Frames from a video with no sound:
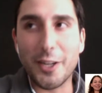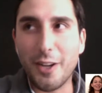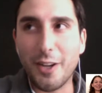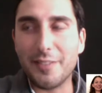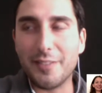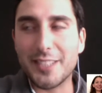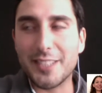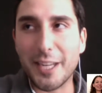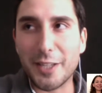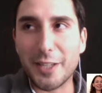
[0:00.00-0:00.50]

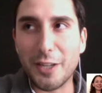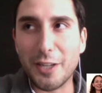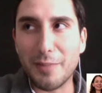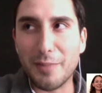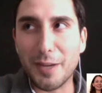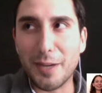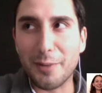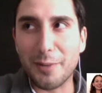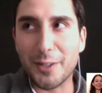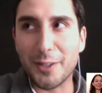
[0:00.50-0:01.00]
obviously I
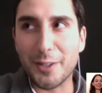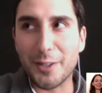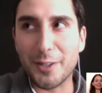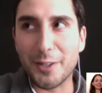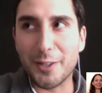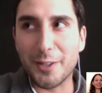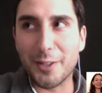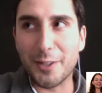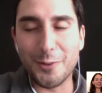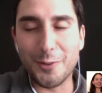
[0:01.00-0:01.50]
called my brother
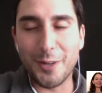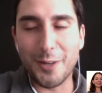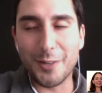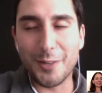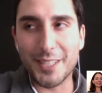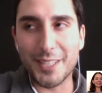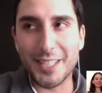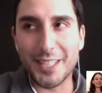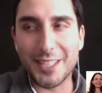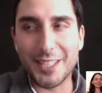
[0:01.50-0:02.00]
too, who I
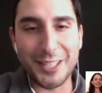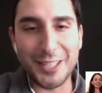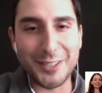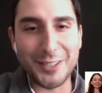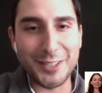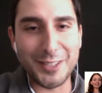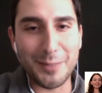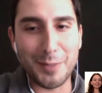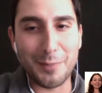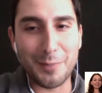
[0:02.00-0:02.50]
was going to share
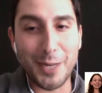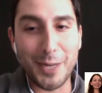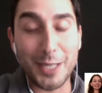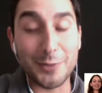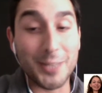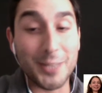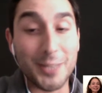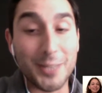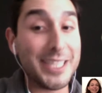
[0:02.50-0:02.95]
some of the prize with.